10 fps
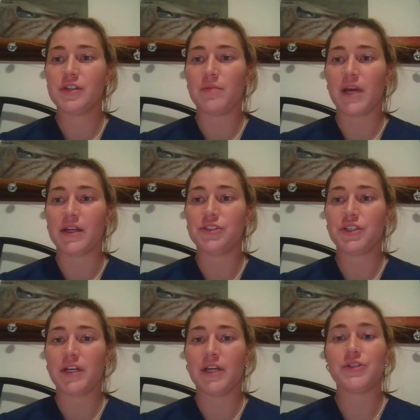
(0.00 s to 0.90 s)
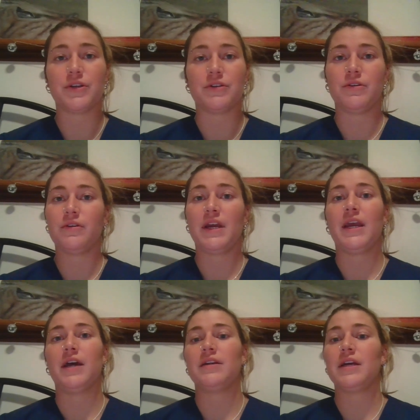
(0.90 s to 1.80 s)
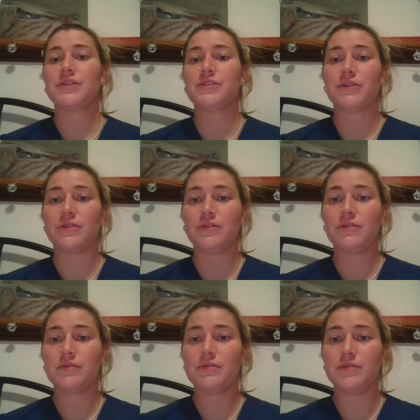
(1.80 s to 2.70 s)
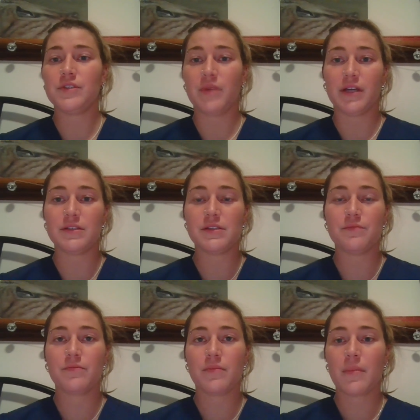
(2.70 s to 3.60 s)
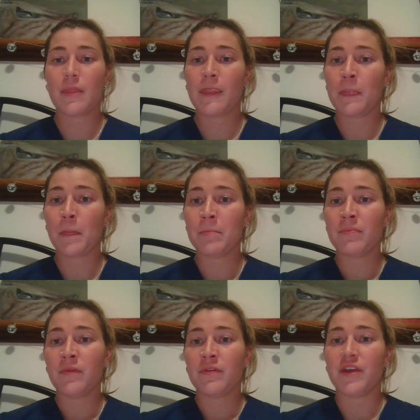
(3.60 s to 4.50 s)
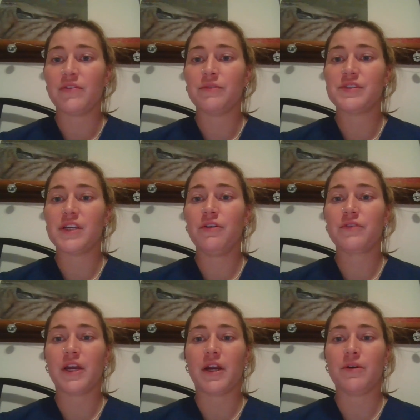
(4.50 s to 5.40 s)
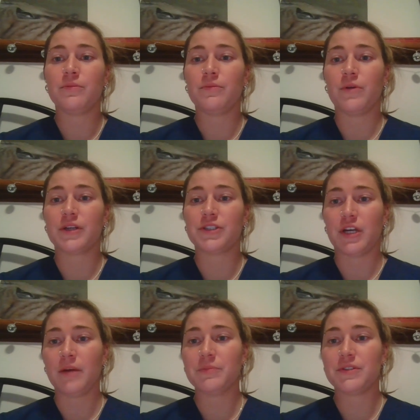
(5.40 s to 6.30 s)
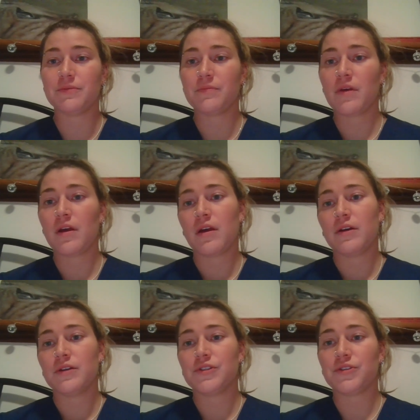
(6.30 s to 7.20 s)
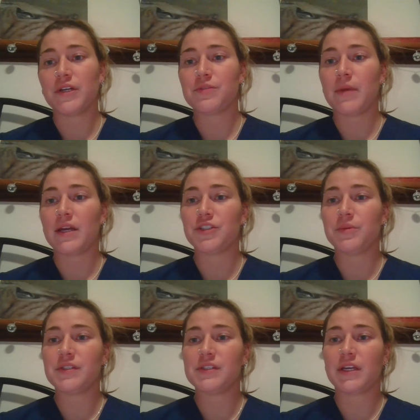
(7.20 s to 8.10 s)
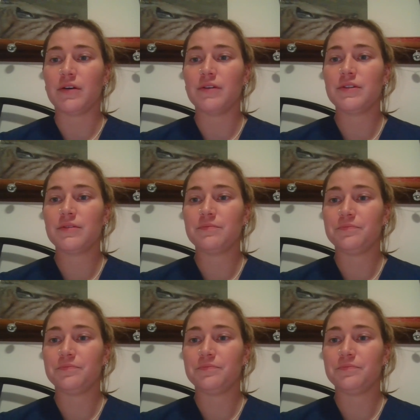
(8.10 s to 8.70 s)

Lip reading: to manage internal and external demands. They found self-care workshops, stress management skills,